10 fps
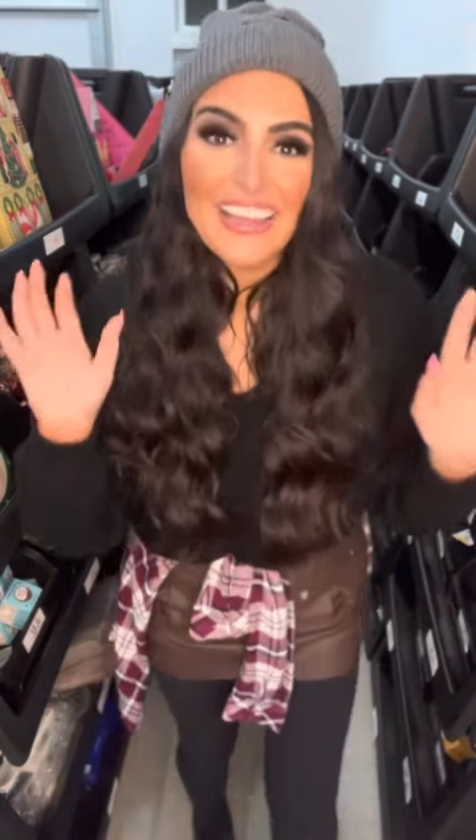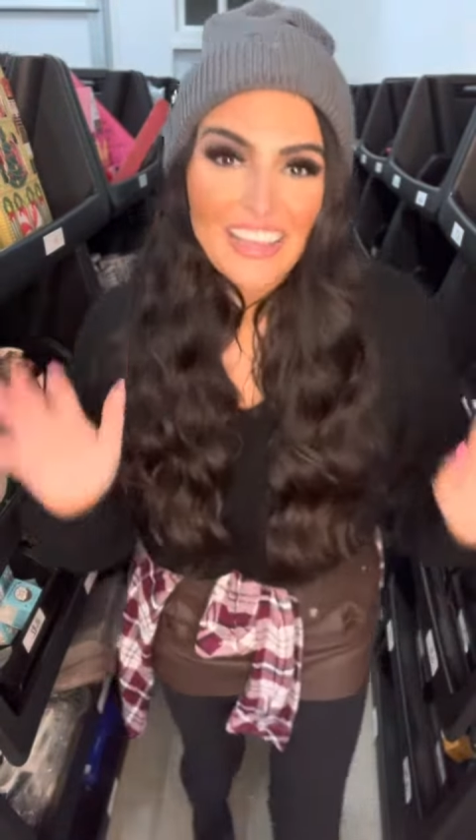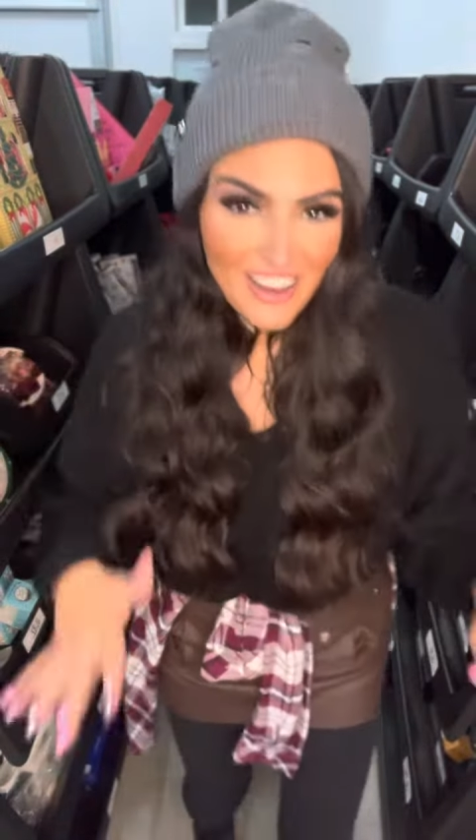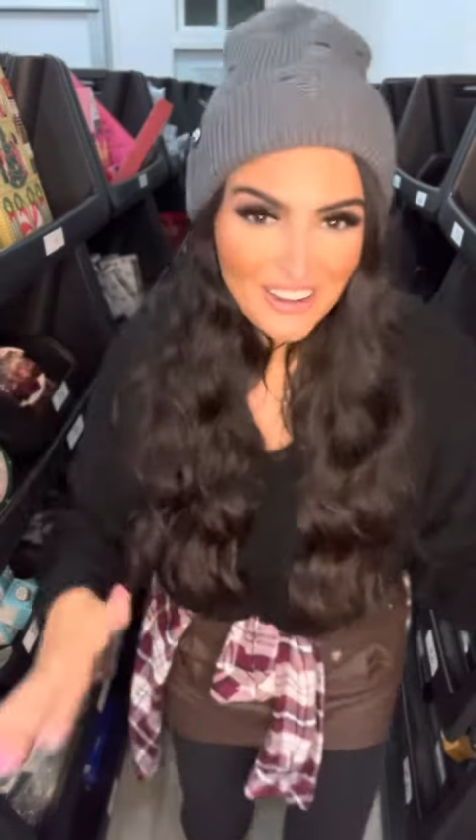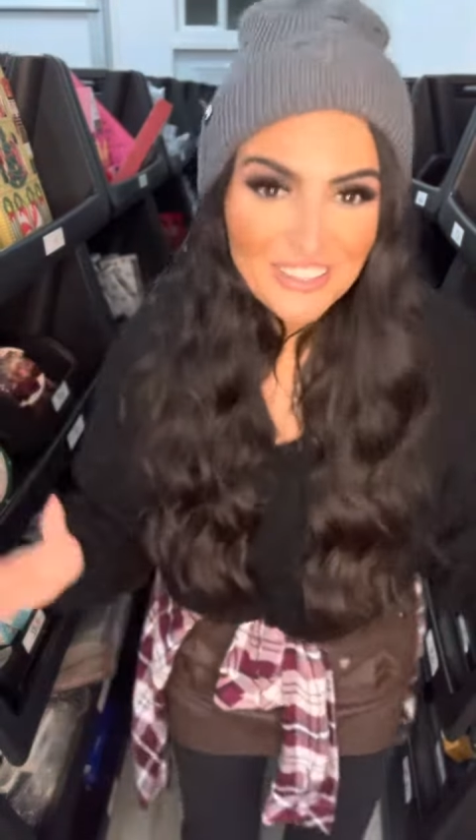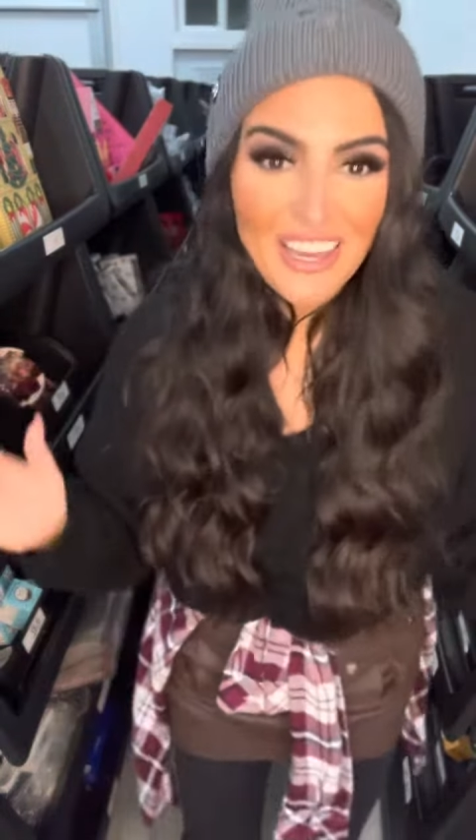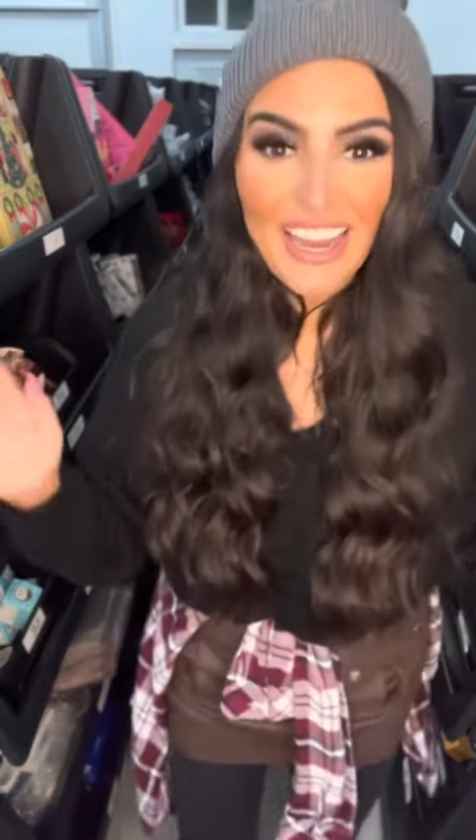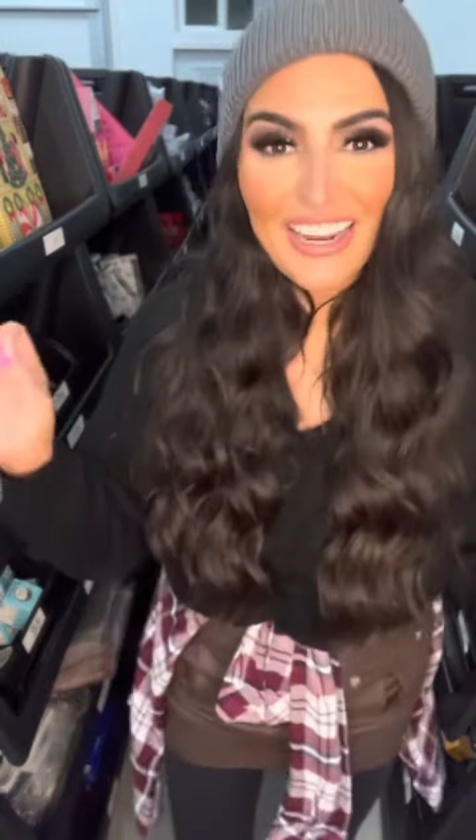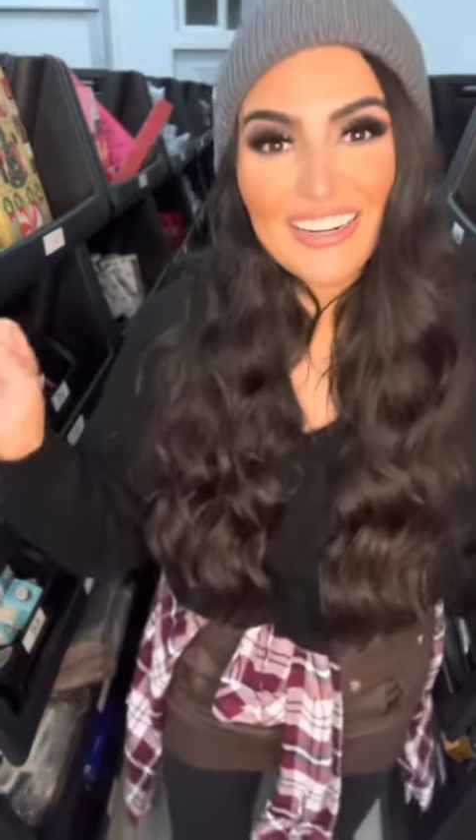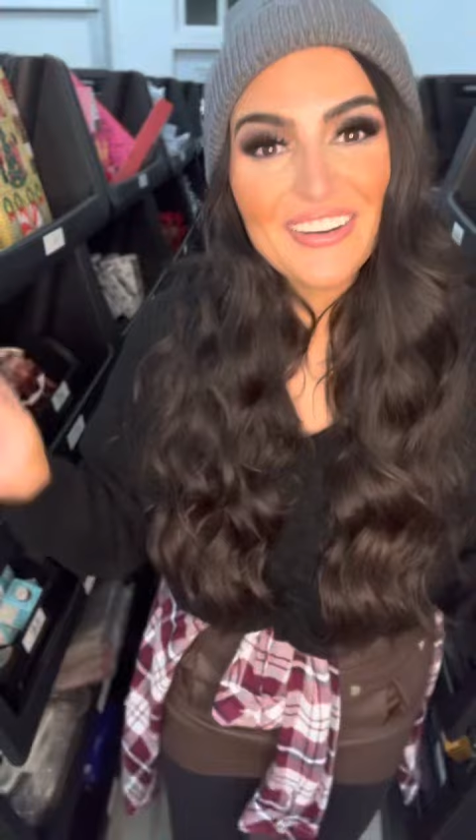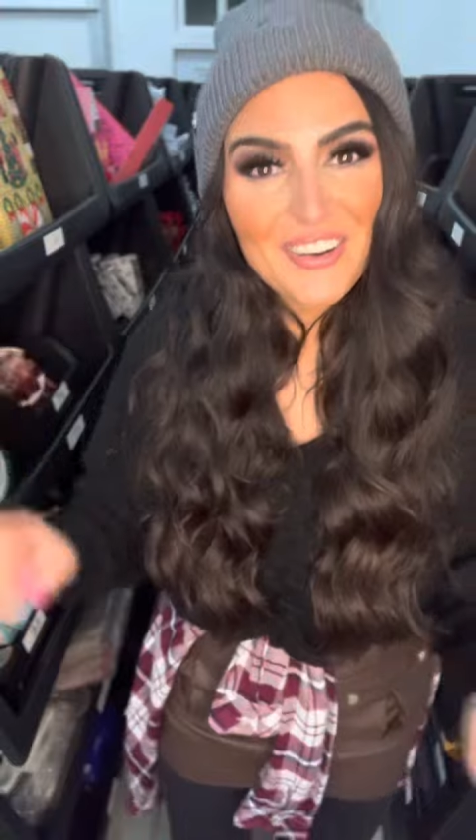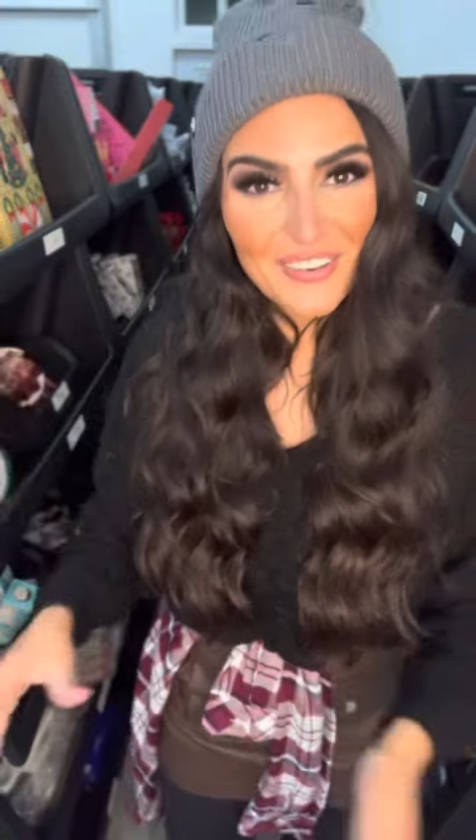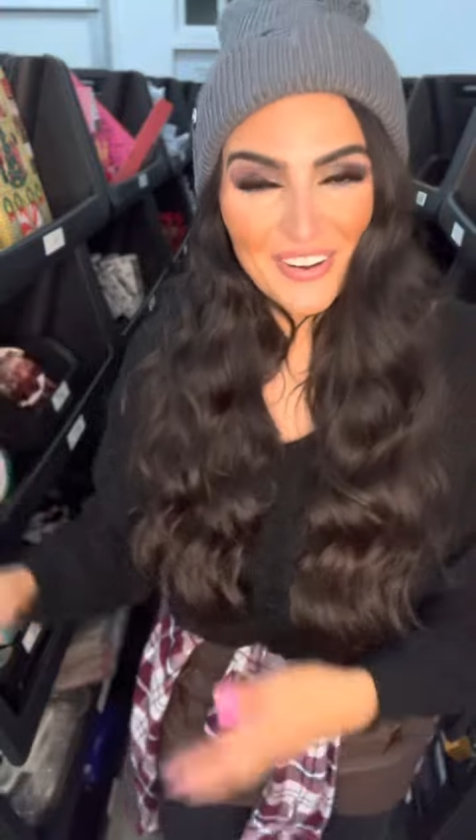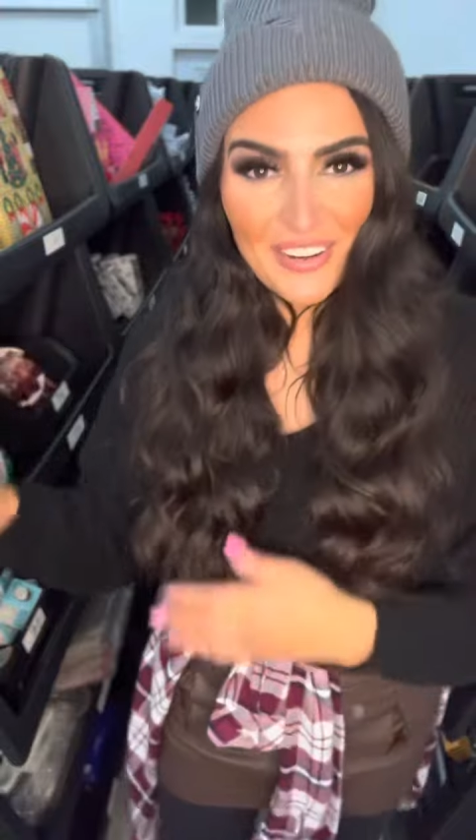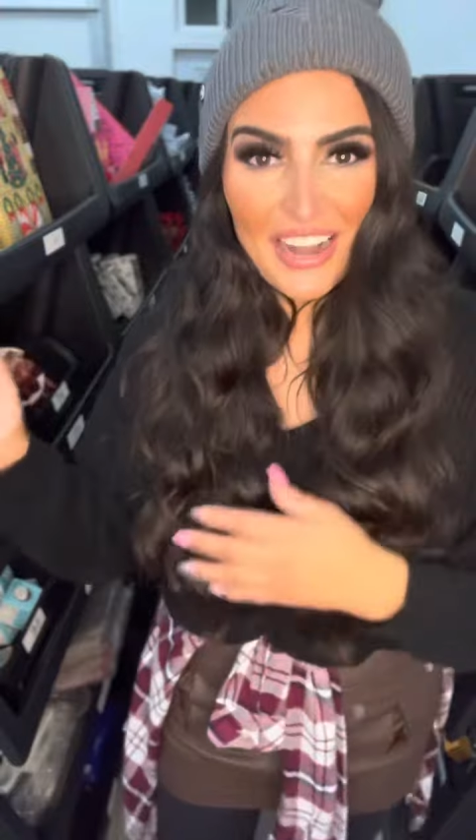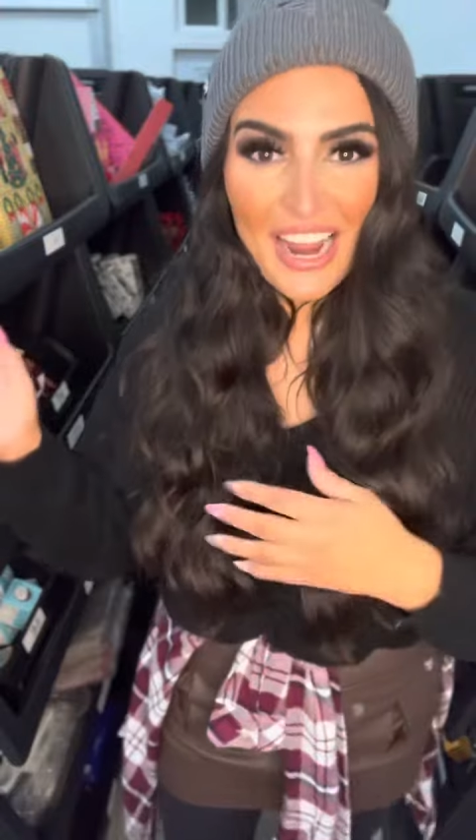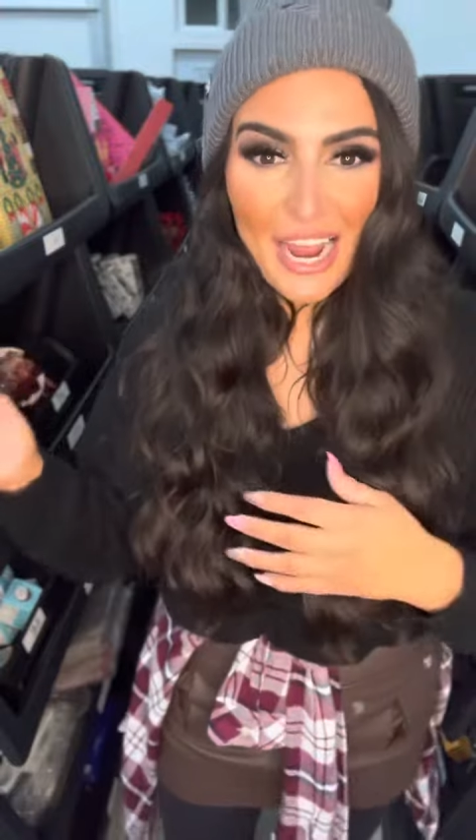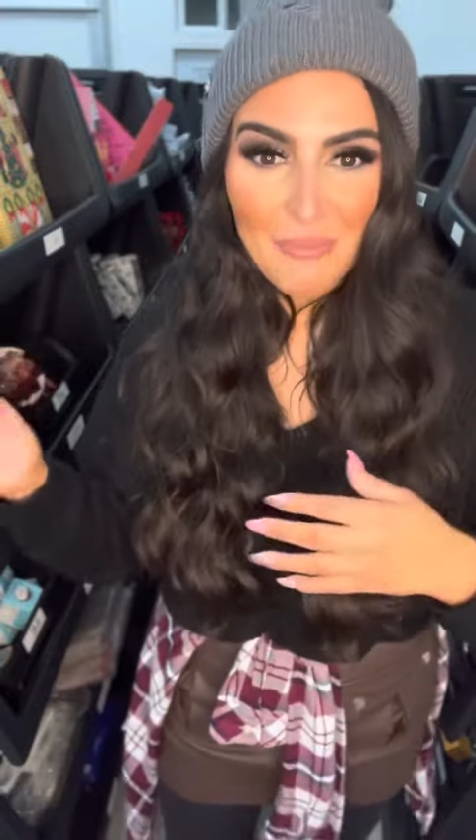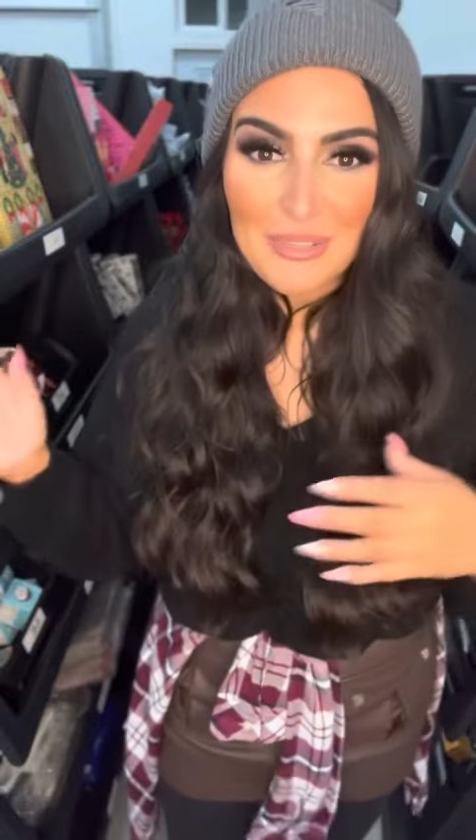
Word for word: online or on our app.